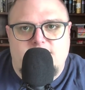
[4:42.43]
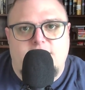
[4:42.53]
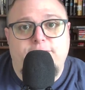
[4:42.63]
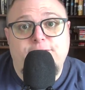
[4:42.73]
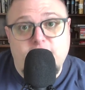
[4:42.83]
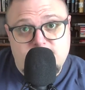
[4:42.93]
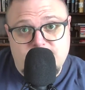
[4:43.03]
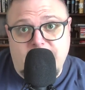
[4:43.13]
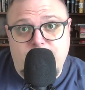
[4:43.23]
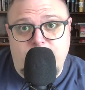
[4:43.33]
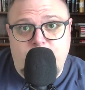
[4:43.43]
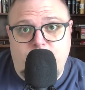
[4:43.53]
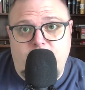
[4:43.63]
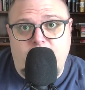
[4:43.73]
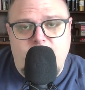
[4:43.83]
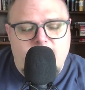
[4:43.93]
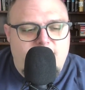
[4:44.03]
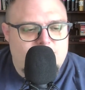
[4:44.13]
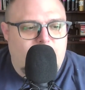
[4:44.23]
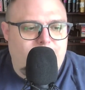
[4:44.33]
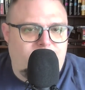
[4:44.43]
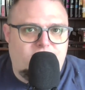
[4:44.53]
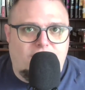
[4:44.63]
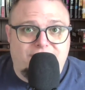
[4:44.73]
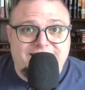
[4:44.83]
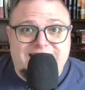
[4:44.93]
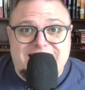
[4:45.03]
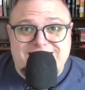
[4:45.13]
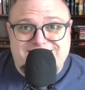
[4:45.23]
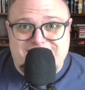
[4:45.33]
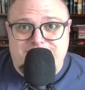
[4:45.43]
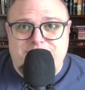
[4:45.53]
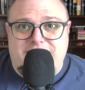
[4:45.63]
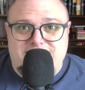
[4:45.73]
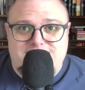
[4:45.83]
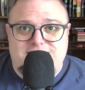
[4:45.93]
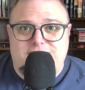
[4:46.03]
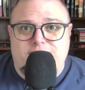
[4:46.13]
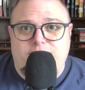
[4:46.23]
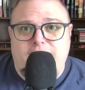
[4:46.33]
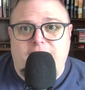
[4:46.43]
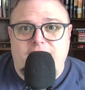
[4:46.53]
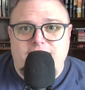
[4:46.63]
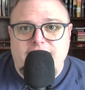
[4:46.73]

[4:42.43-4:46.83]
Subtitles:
The first type of prayer is what I'm going to call needs-based prayer.